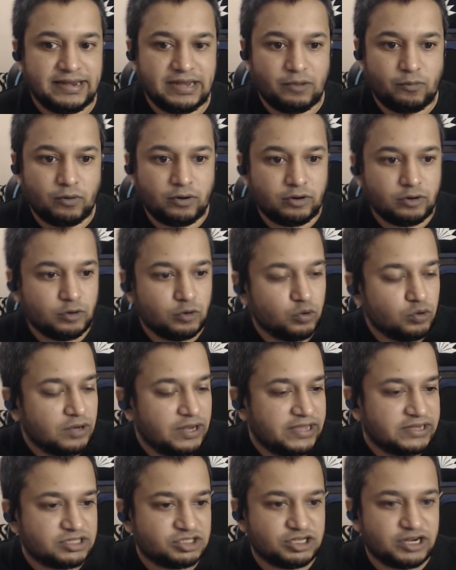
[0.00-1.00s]
I want to do
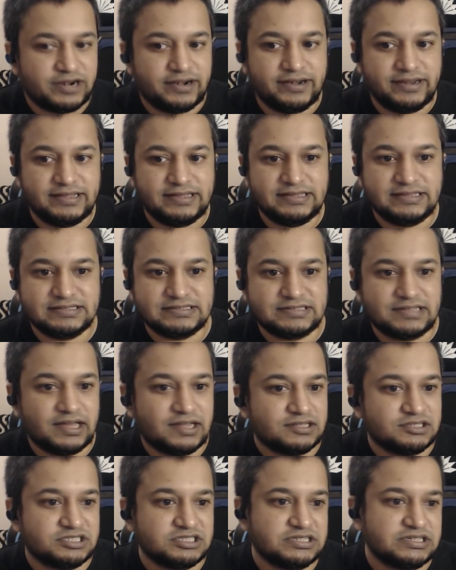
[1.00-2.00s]
like chaddis,
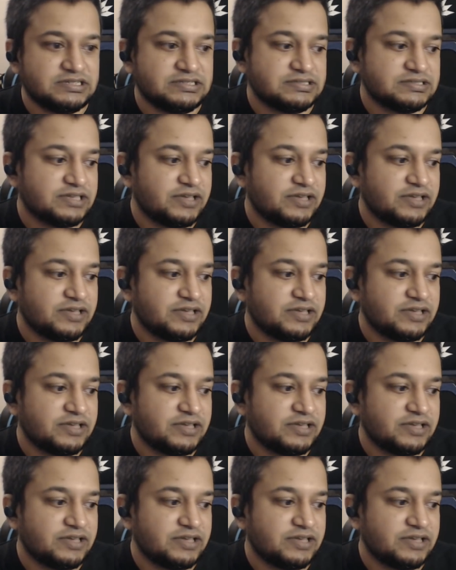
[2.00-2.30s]
ganjis,